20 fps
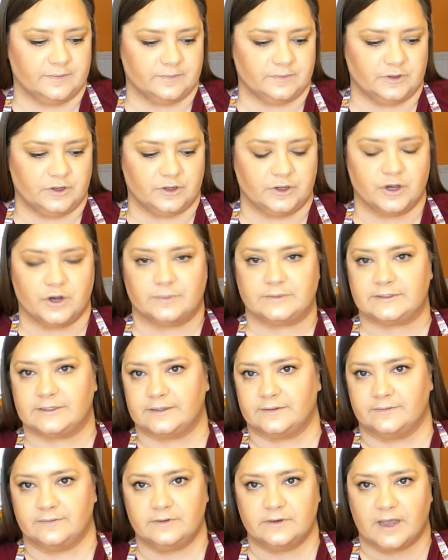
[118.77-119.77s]
You can go up to,
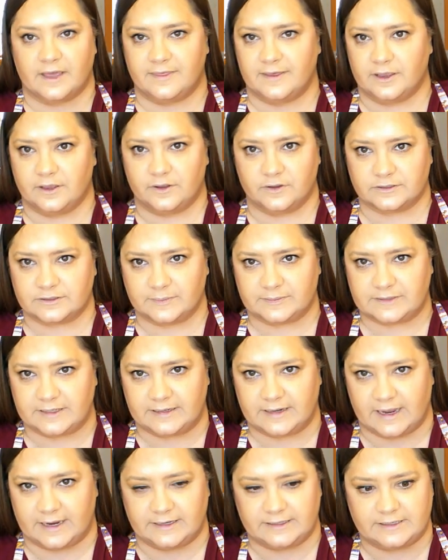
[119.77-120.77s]
I think it goes up to
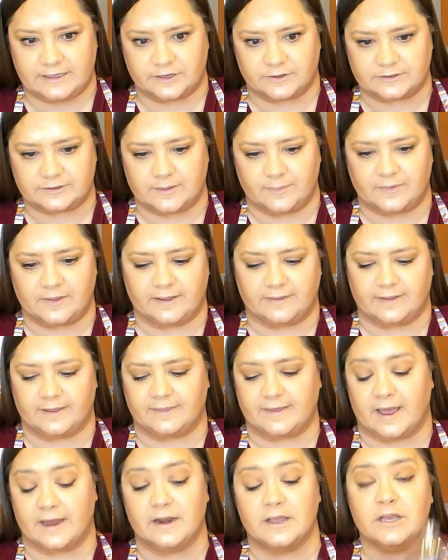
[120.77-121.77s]
90 or something like
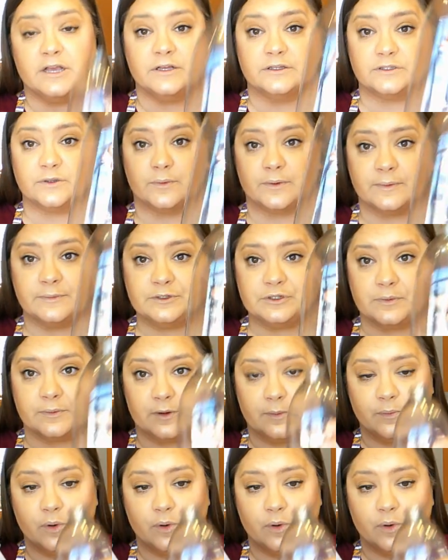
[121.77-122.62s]
that. So what we're going to do, I'm going to